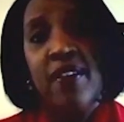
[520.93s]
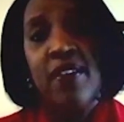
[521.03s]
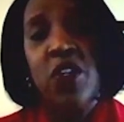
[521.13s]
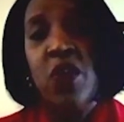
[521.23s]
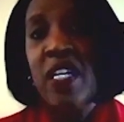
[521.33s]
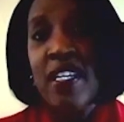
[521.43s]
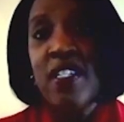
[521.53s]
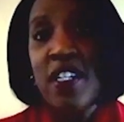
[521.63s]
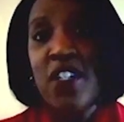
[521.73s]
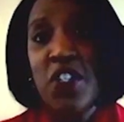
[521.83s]
So it is
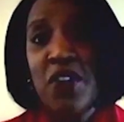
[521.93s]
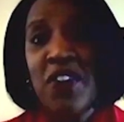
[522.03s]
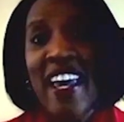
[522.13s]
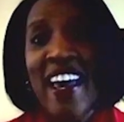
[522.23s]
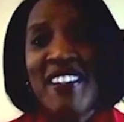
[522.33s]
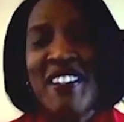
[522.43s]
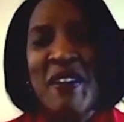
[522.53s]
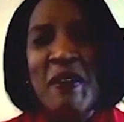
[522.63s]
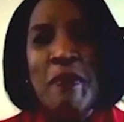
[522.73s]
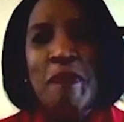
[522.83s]
digital, yes,
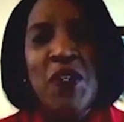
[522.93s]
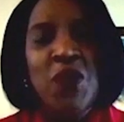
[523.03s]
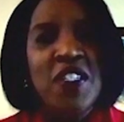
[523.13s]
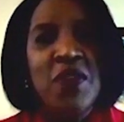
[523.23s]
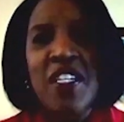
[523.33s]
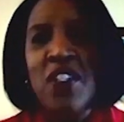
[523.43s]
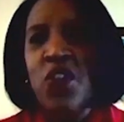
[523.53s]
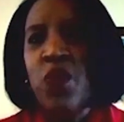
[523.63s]
but you still need to,